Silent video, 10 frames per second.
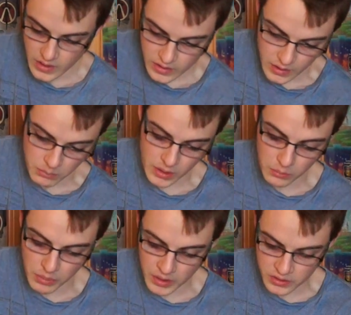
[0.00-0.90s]
That middle
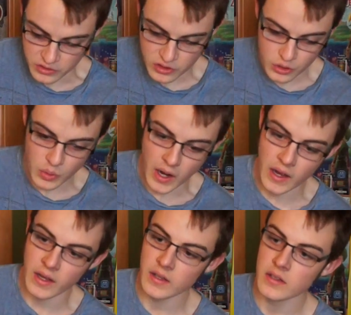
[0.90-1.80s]
button's too
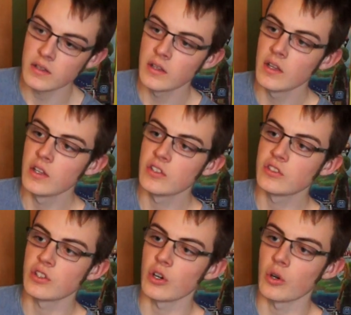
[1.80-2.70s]
high,
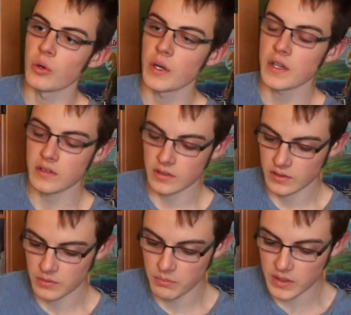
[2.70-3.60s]
so it
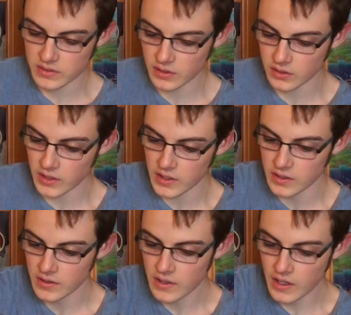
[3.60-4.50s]
basically
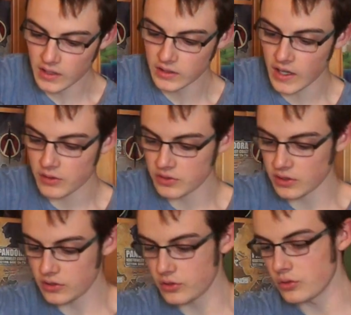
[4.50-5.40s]
allows
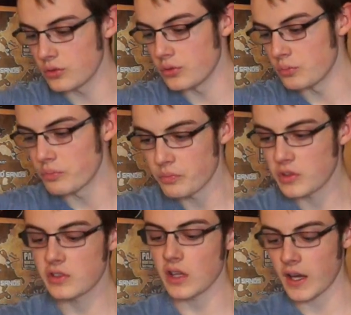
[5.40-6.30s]
it to
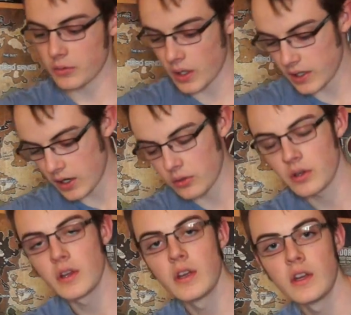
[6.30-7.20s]
slide right out.
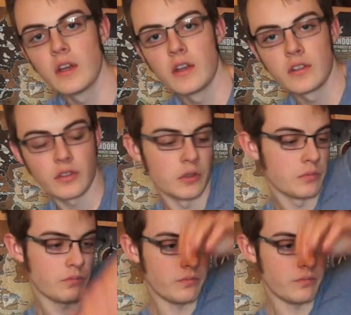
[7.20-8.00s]
So,